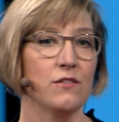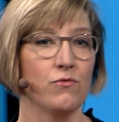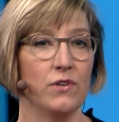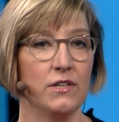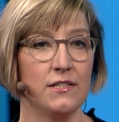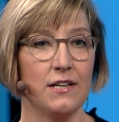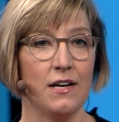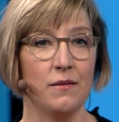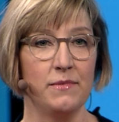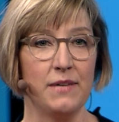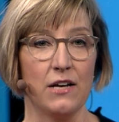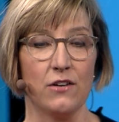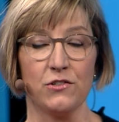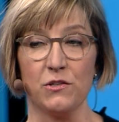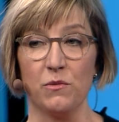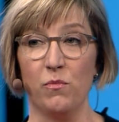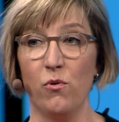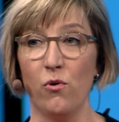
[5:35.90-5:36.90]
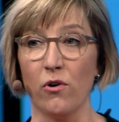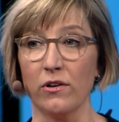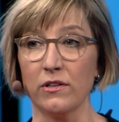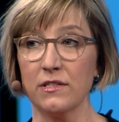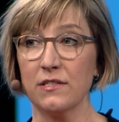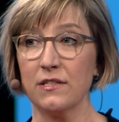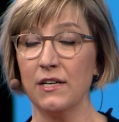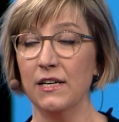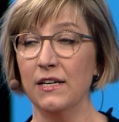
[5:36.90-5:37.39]
that Runtime now
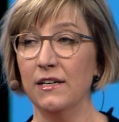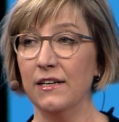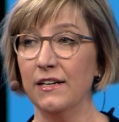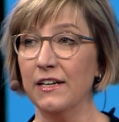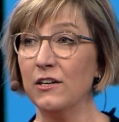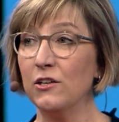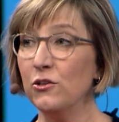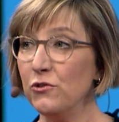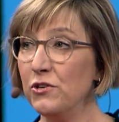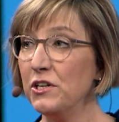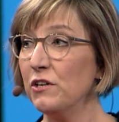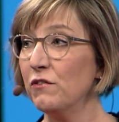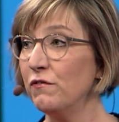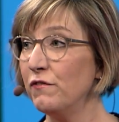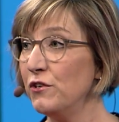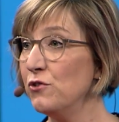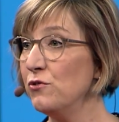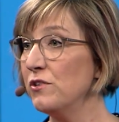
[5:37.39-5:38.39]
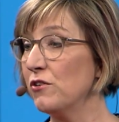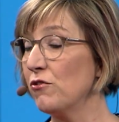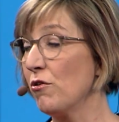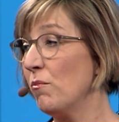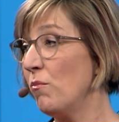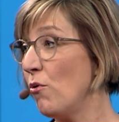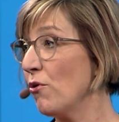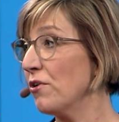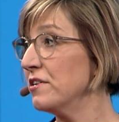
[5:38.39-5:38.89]
supports, including a few that are
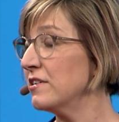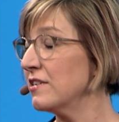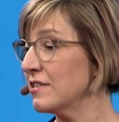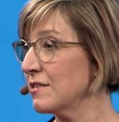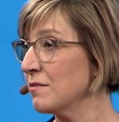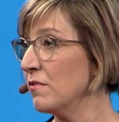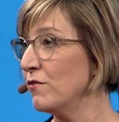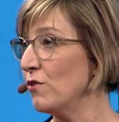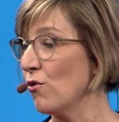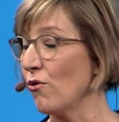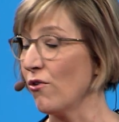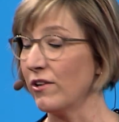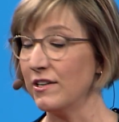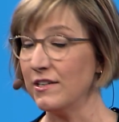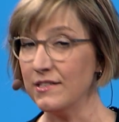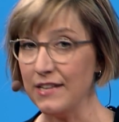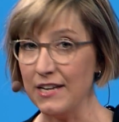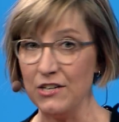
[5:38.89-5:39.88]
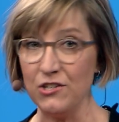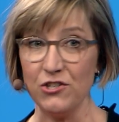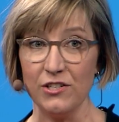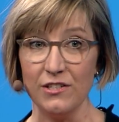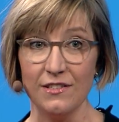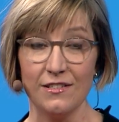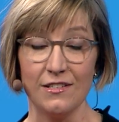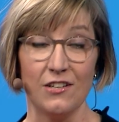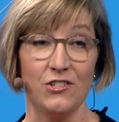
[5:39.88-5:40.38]
important to some of your
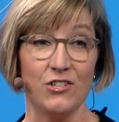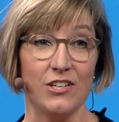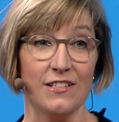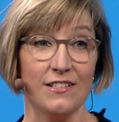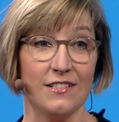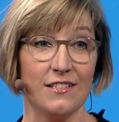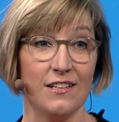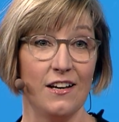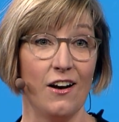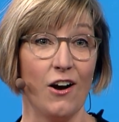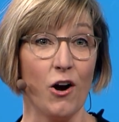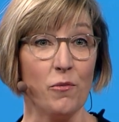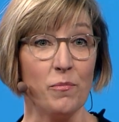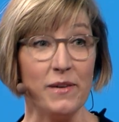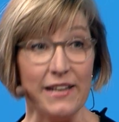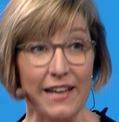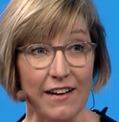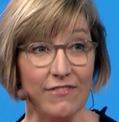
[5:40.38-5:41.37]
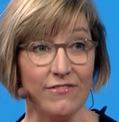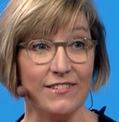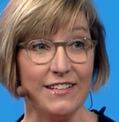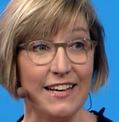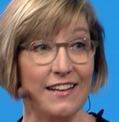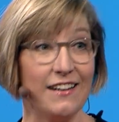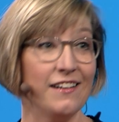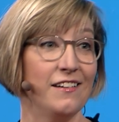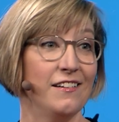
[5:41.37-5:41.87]
organizations, such as RPF
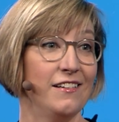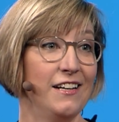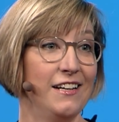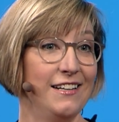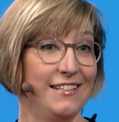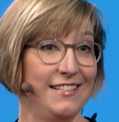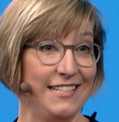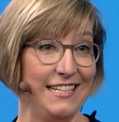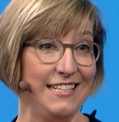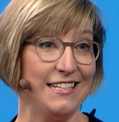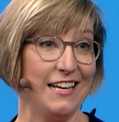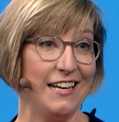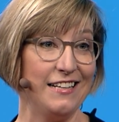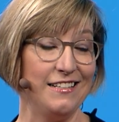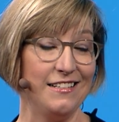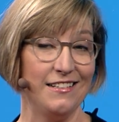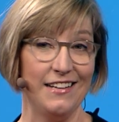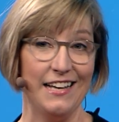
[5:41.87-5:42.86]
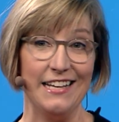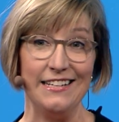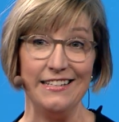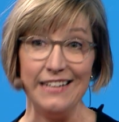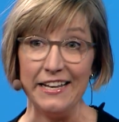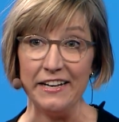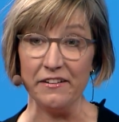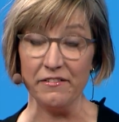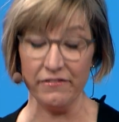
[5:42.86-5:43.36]
data, DTED,
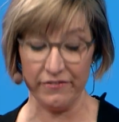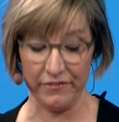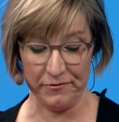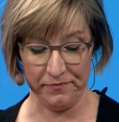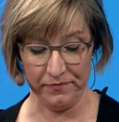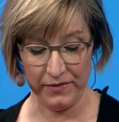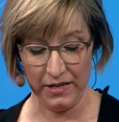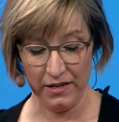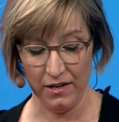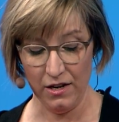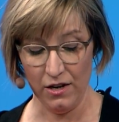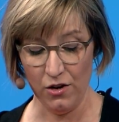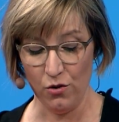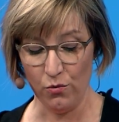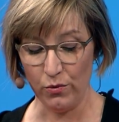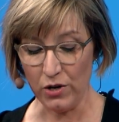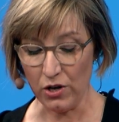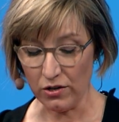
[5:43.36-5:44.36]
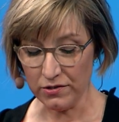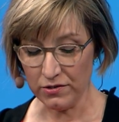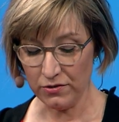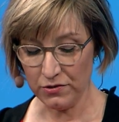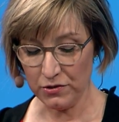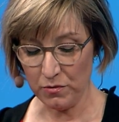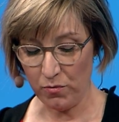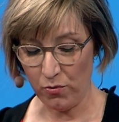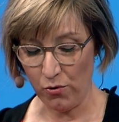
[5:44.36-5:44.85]
and NITF, we
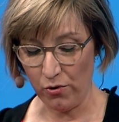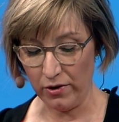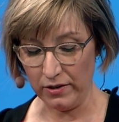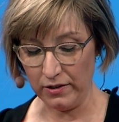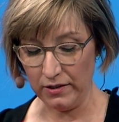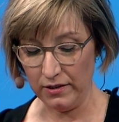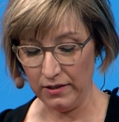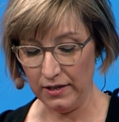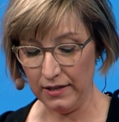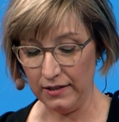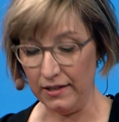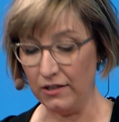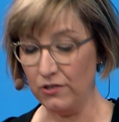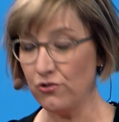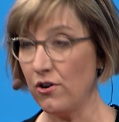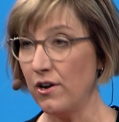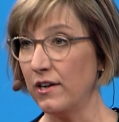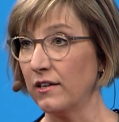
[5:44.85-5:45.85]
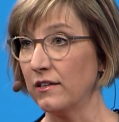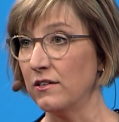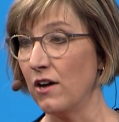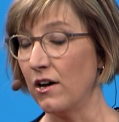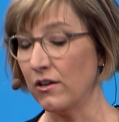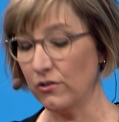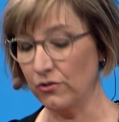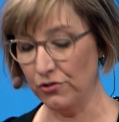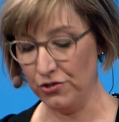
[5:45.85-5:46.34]
also support electronic
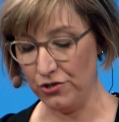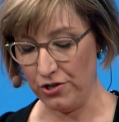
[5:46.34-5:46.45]
nautical